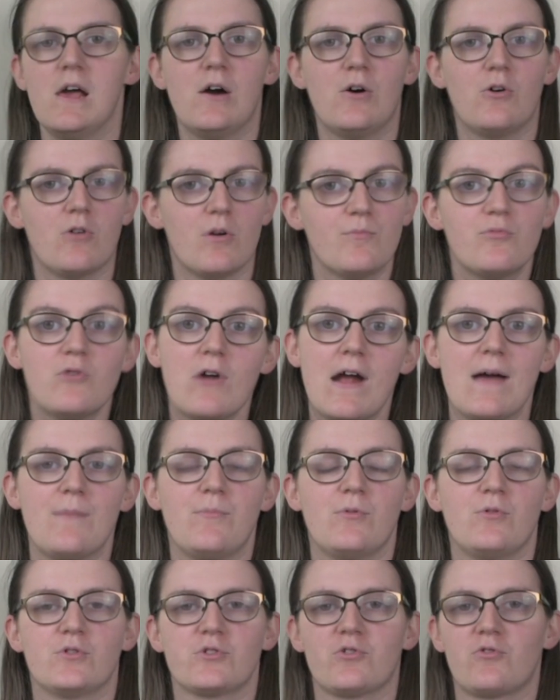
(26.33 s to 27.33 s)
or a prayer
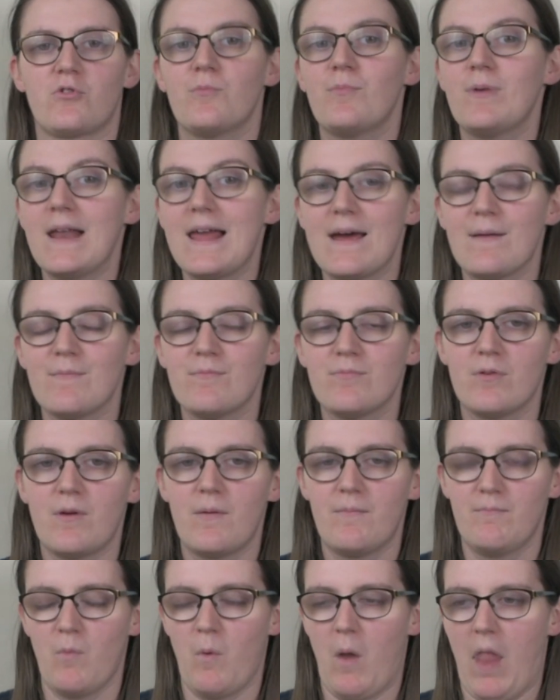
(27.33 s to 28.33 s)
board, or
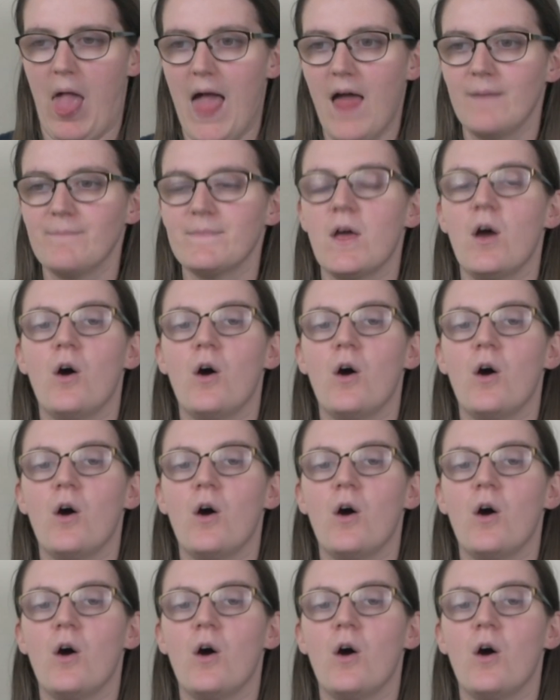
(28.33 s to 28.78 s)
a